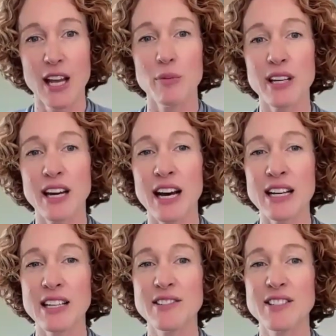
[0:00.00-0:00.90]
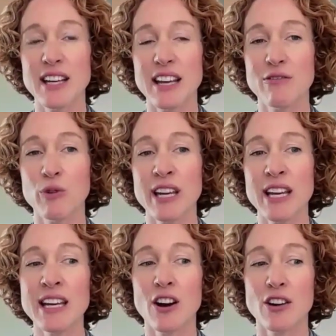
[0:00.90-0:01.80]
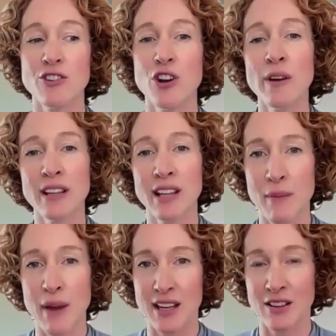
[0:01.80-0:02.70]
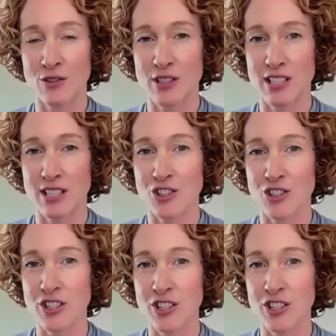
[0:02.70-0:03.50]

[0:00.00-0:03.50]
Because if we are knowingly making those decisions,